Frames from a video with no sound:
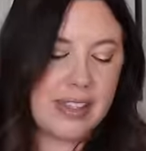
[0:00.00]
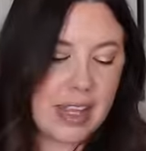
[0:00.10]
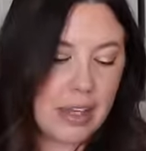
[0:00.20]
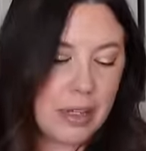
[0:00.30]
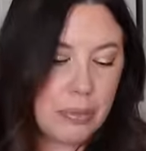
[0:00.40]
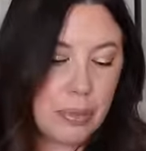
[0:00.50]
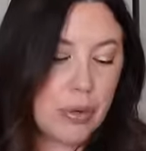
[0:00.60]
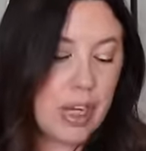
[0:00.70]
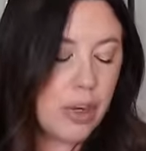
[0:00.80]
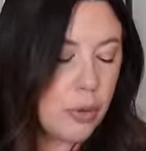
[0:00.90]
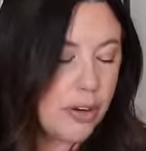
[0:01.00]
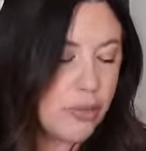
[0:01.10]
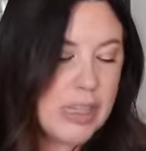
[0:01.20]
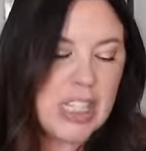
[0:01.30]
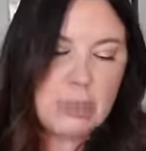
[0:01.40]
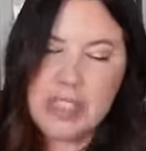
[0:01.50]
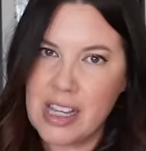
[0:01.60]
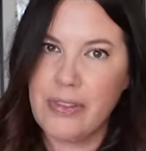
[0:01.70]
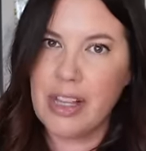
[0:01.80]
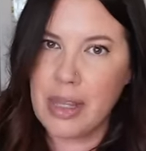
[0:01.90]
selling pretty quick for me,
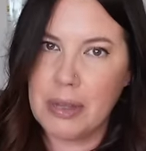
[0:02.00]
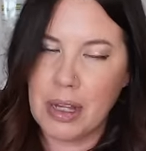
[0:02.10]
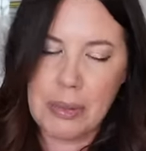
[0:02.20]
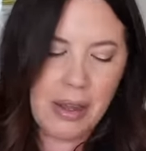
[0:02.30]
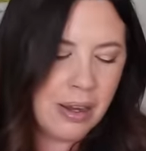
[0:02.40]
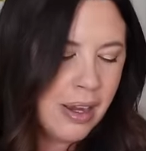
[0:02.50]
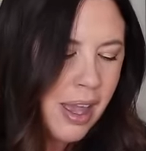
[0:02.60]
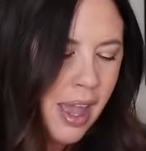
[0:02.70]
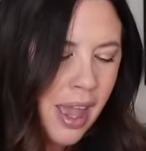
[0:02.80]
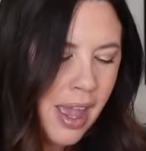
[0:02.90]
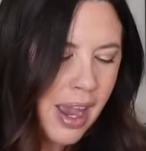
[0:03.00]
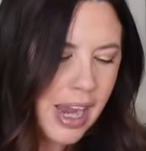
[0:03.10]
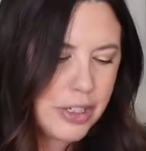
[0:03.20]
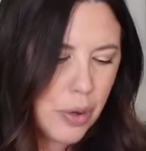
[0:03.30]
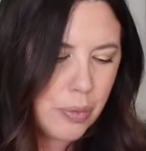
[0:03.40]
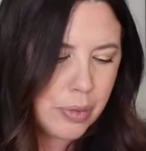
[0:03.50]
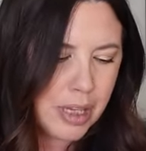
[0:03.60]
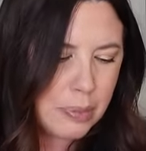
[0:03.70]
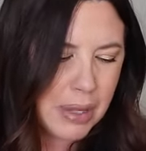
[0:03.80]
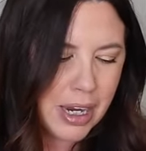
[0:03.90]
specifically Billabong. I don't
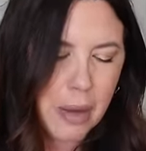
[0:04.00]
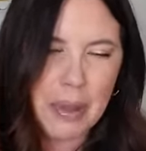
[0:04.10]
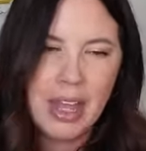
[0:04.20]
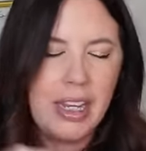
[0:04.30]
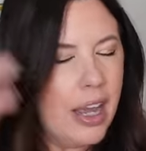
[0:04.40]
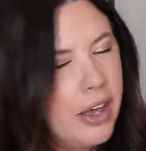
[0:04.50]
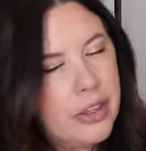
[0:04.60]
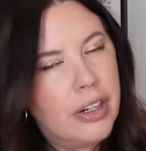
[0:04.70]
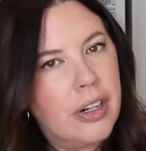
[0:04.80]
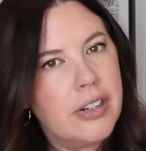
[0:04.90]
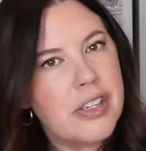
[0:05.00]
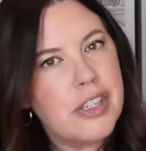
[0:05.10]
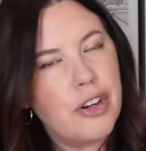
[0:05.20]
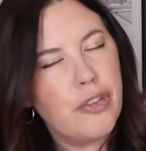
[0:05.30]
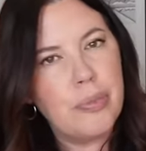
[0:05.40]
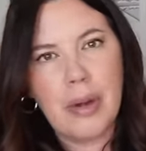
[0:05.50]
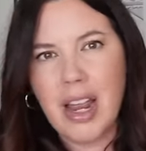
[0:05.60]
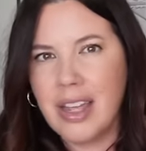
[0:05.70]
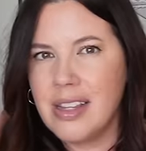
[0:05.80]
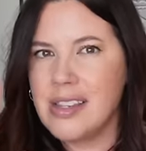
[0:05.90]
really pick up any other surf
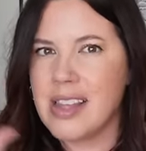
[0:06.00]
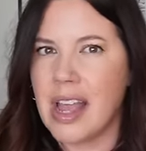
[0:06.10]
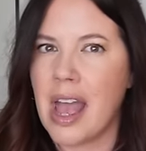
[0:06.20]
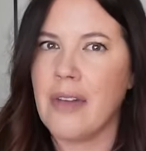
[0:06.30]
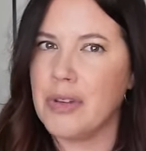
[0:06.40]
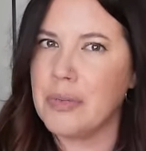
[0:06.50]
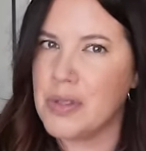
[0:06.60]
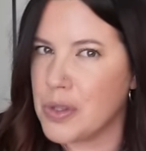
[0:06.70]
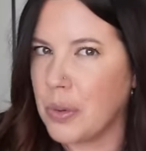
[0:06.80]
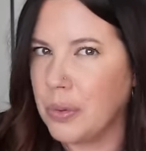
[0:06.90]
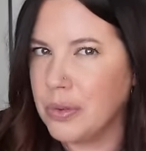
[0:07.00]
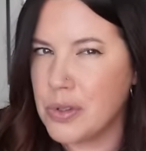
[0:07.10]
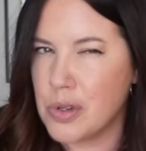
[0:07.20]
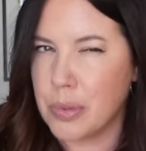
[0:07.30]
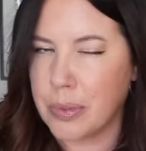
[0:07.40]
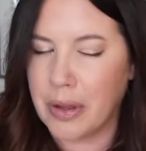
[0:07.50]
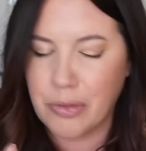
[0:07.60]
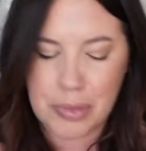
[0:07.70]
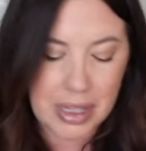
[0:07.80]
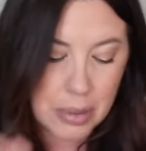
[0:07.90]
brands. They haven't sold super well
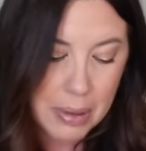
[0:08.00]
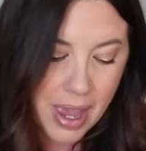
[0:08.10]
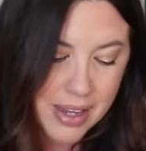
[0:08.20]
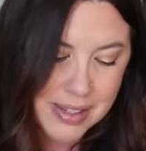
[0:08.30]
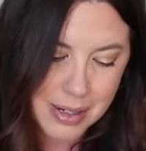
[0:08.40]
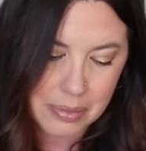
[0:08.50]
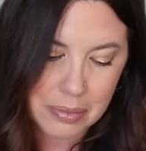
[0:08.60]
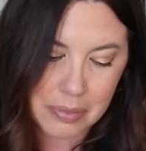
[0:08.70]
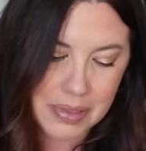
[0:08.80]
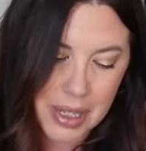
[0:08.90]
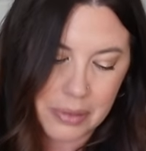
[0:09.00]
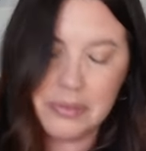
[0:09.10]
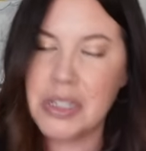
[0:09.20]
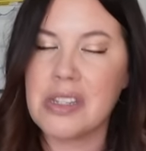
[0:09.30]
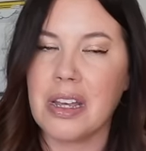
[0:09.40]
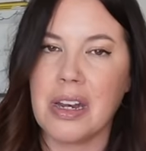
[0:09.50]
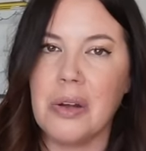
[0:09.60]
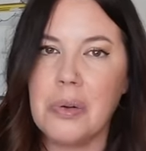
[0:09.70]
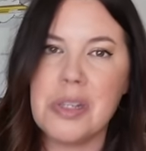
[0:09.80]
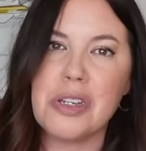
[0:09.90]
for me in the past, and I'm, you know, just kind
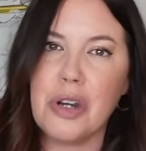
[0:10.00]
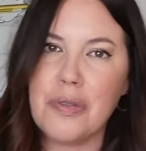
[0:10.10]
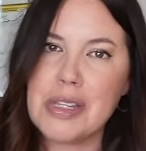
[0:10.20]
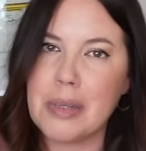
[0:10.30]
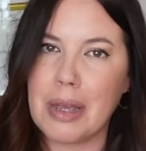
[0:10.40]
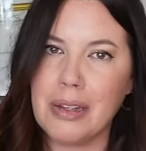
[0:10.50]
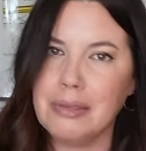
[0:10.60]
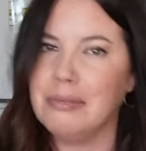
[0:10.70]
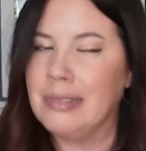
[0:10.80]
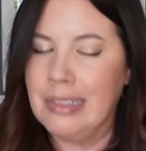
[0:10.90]
of always nervous about